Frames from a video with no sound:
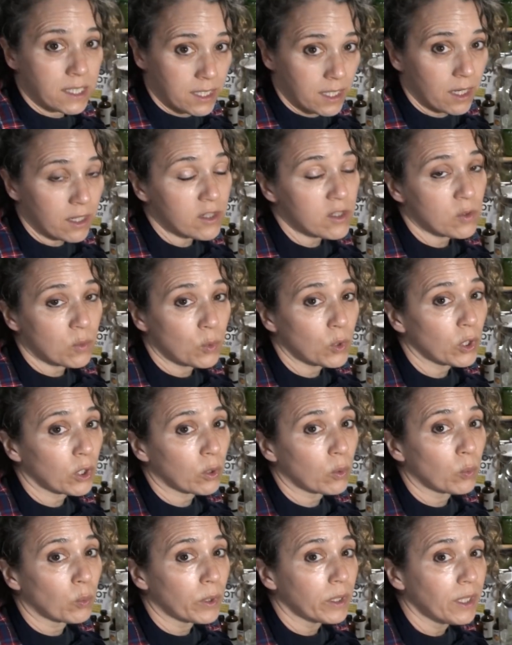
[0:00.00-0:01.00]
does work
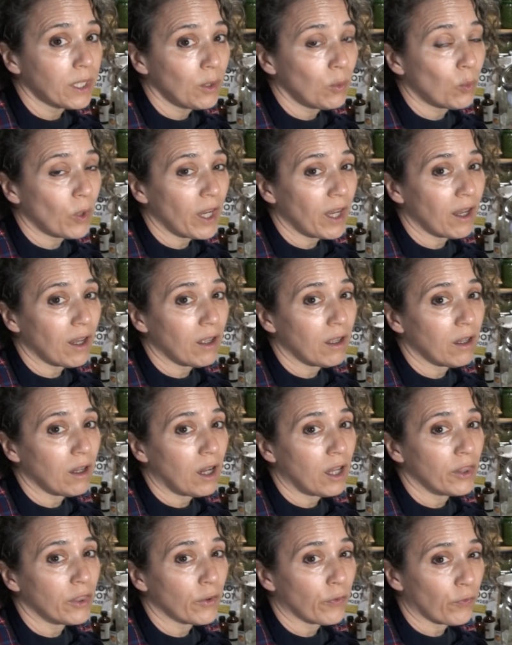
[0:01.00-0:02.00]
really well
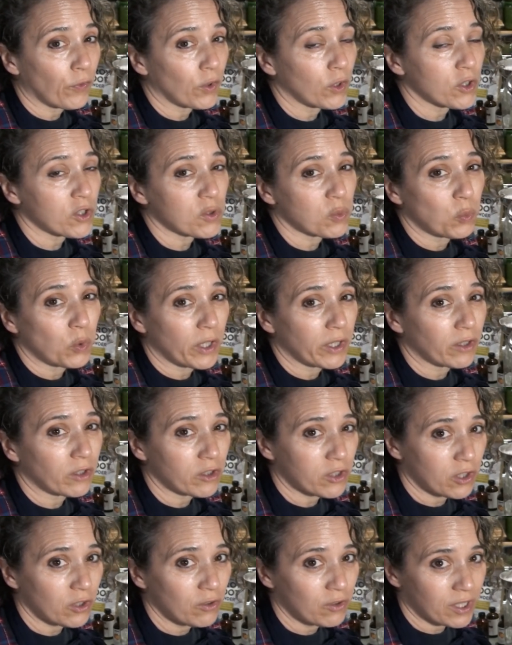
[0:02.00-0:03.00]
on the first one or
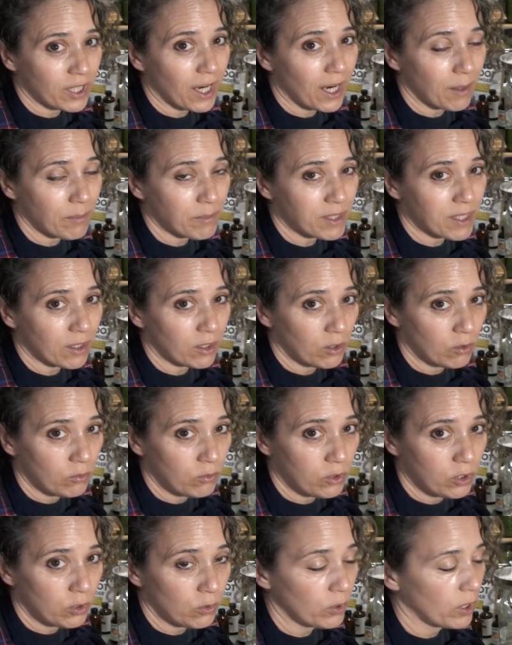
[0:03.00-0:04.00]
two times that you
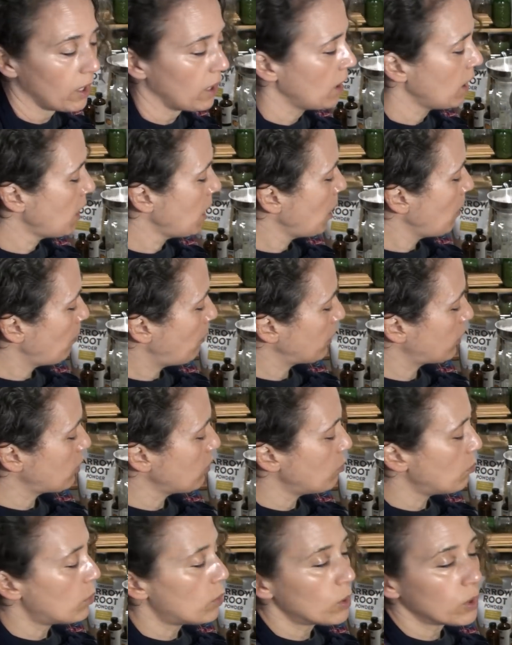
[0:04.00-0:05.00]
do it. But the
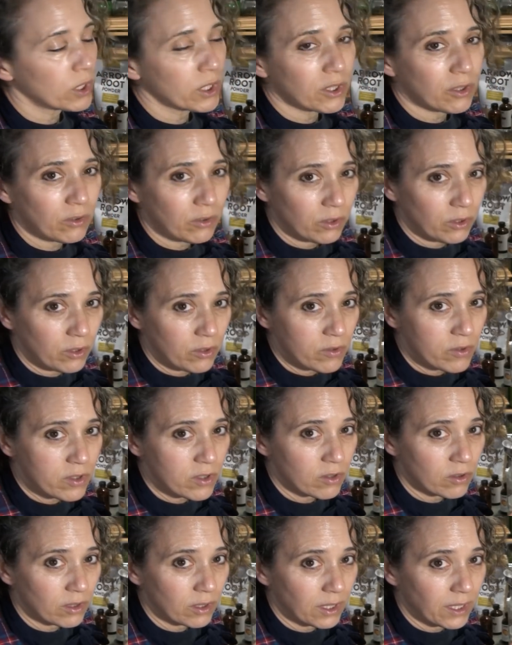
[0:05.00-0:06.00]
more you use
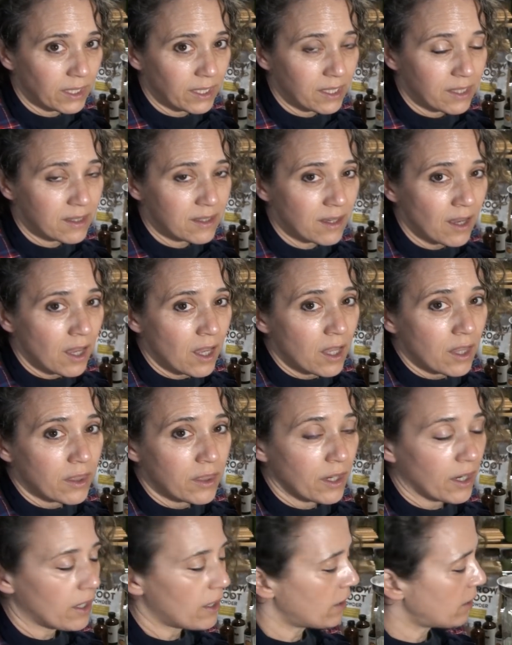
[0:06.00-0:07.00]
your lids,
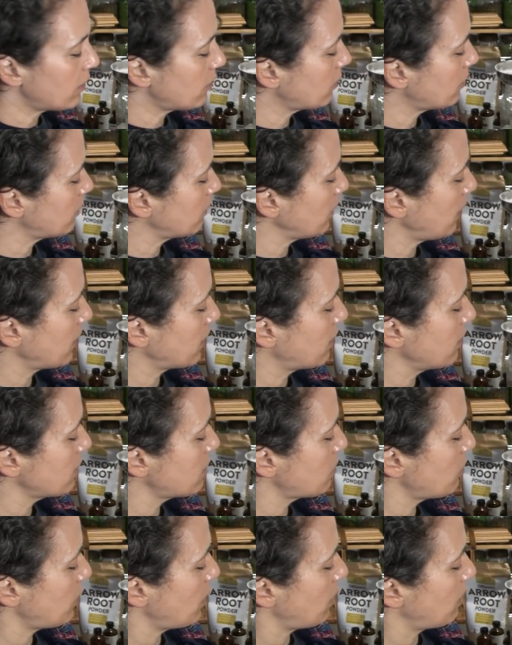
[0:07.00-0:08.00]
the harder, like
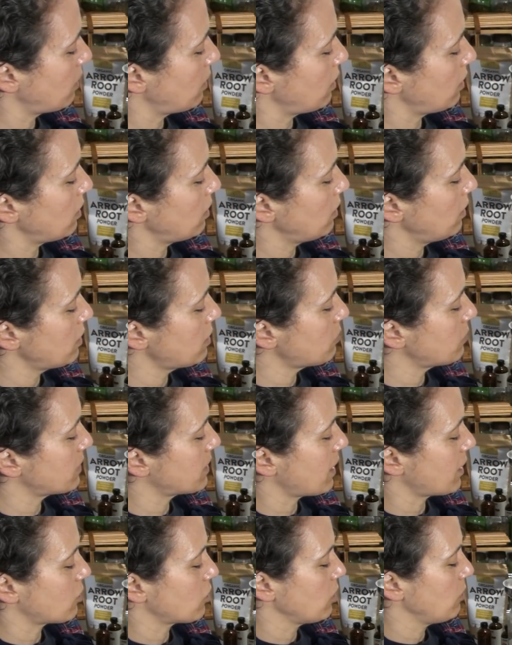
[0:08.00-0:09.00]
this one's
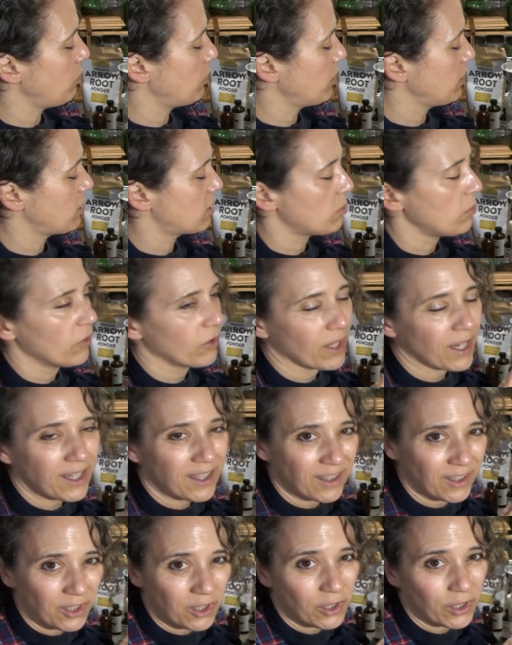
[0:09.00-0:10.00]
actually pretty smooth. I had
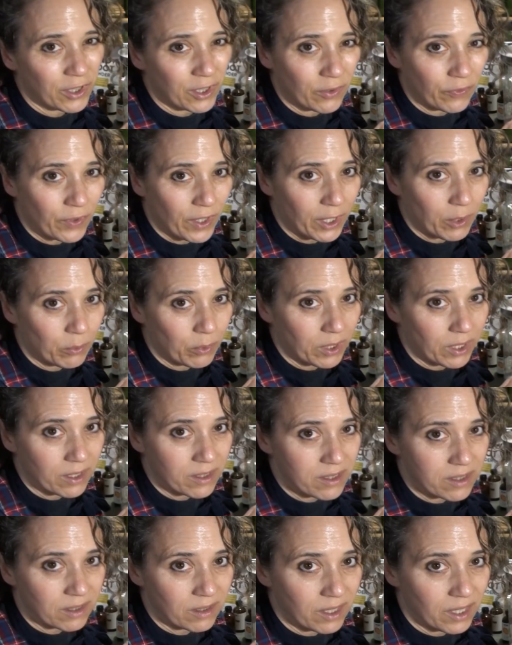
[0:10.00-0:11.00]
to look to find one that
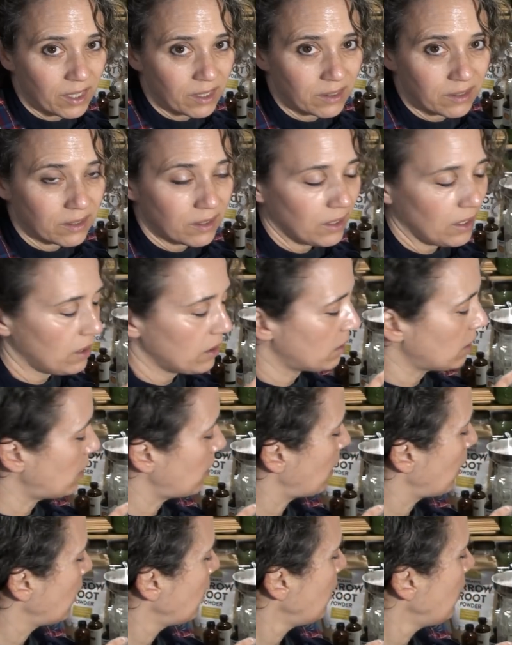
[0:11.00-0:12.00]
still had ink on
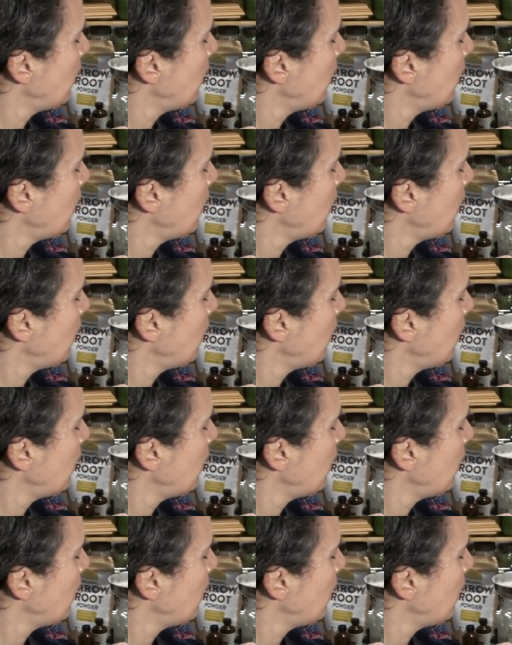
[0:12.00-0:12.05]
it.